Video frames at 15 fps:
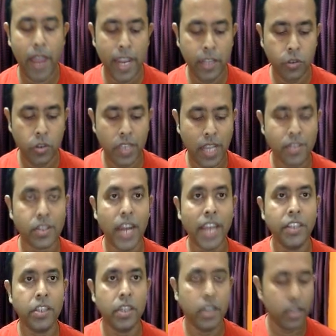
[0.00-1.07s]
file, so just
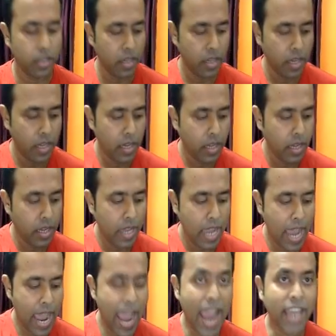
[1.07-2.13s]
write here
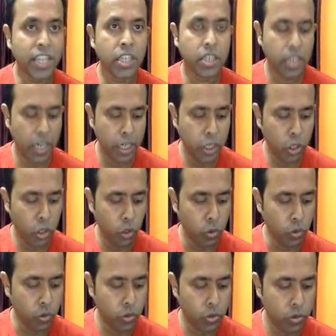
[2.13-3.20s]
hash
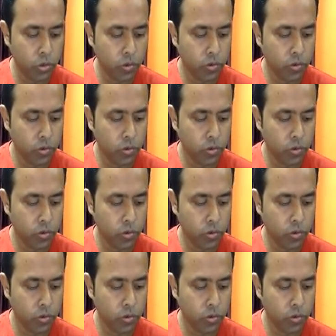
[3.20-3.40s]
include